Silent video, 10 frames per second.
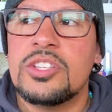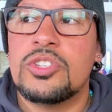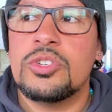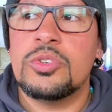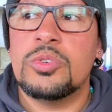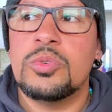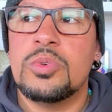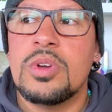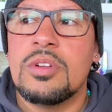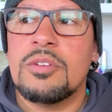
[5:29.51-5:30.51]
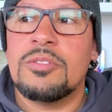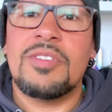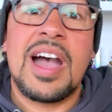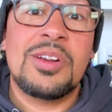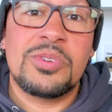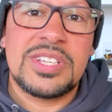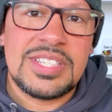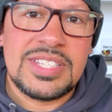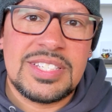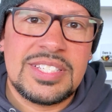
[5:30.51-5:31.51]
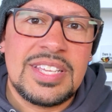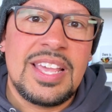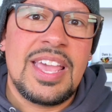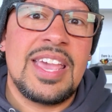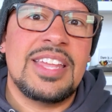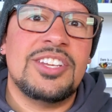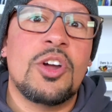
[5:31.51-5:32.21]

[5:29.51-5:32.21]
to viruses and,